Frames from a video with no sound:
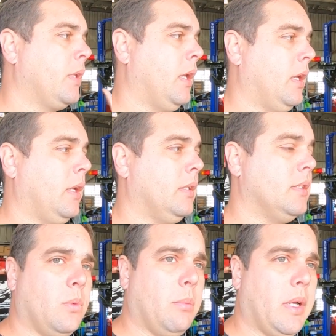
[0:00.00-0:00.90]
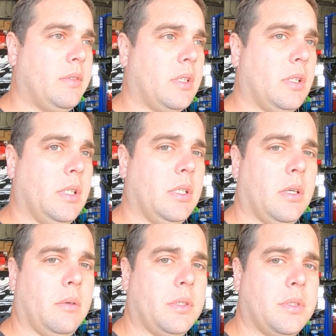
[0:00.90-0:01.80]
and we're basically
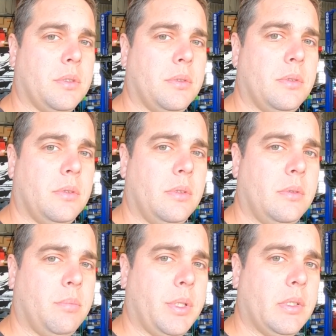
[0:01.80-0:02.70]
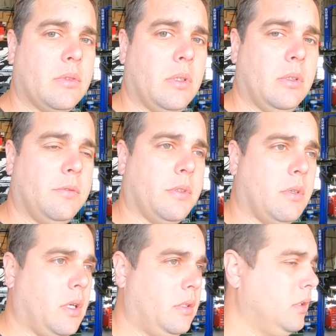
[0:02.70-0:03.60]
going to bring you along for the
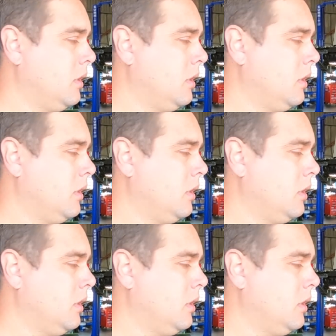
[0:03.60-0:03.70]
ride